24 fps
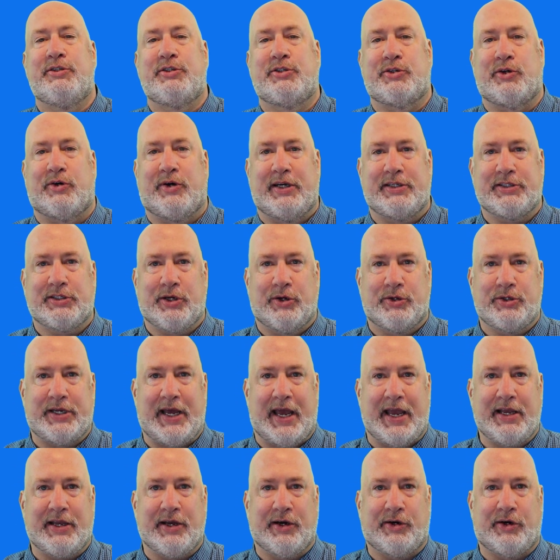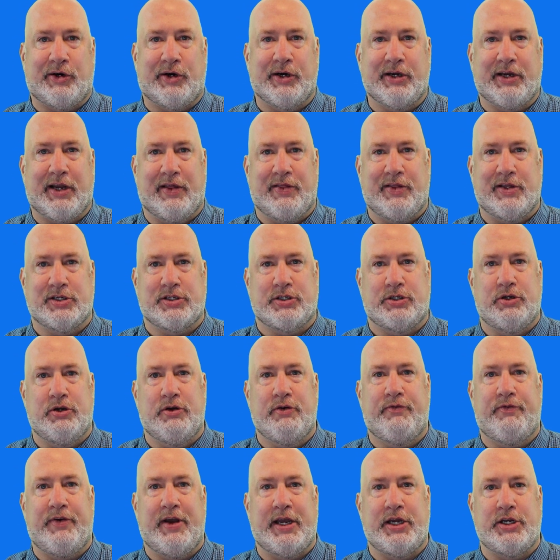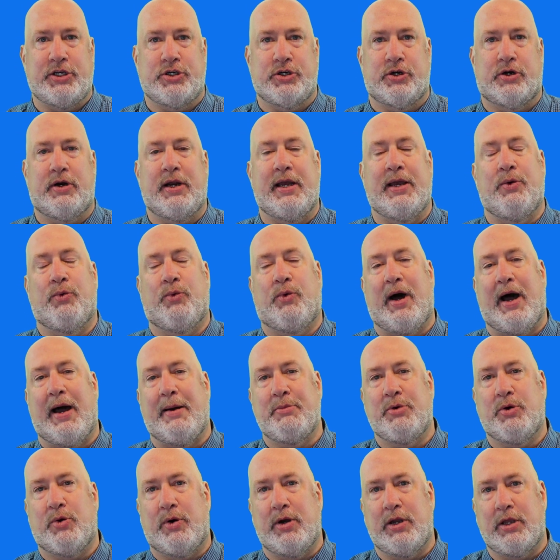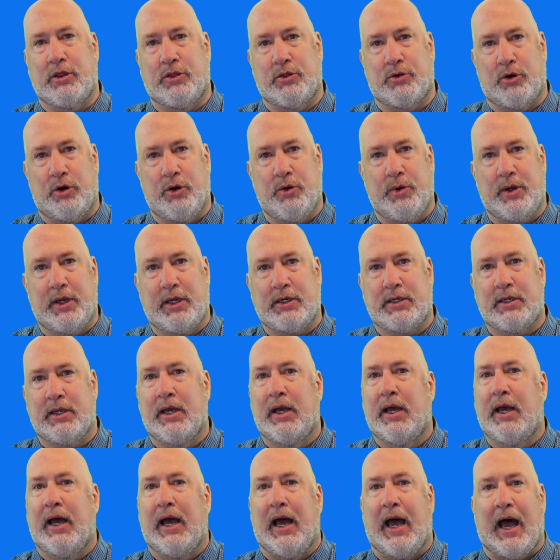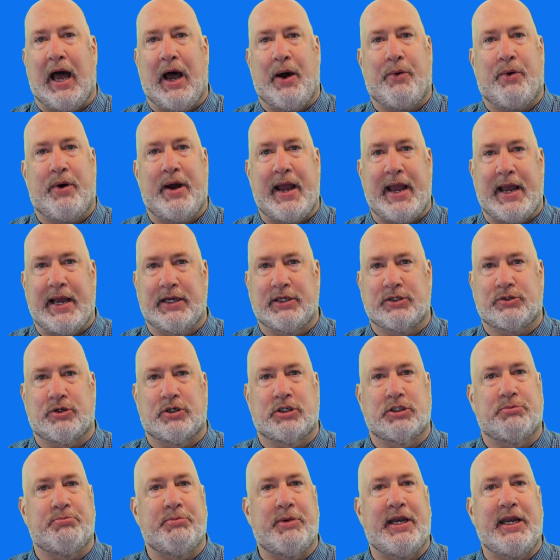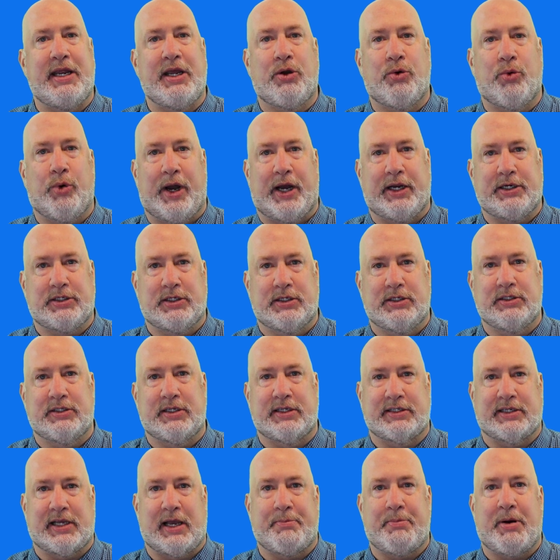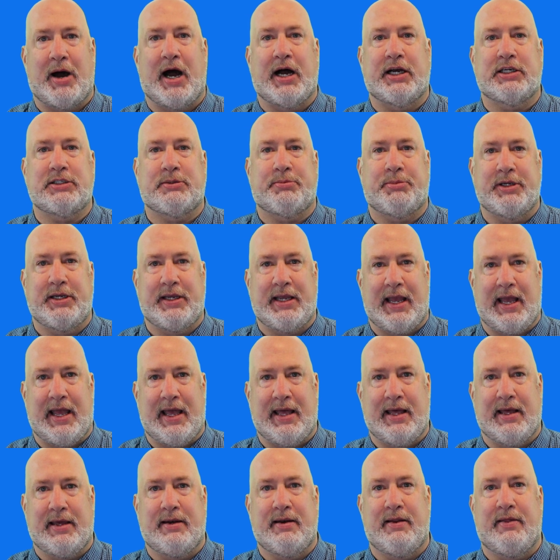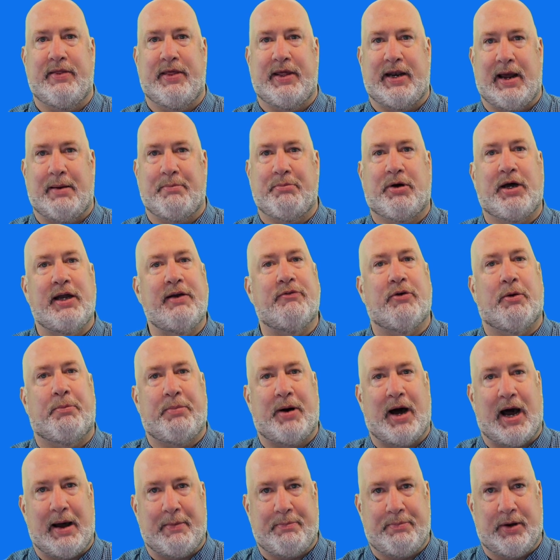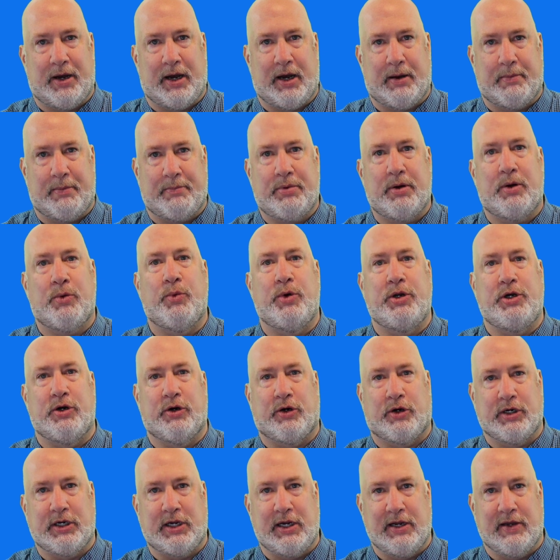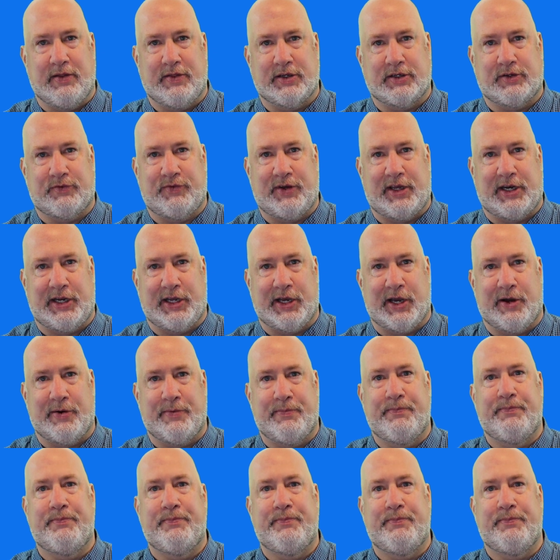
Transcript: So let's go take a look at this new feature and why I'm going through it. I will answer as many questions as I possibly can that I believe will pop up when you're looking at this video.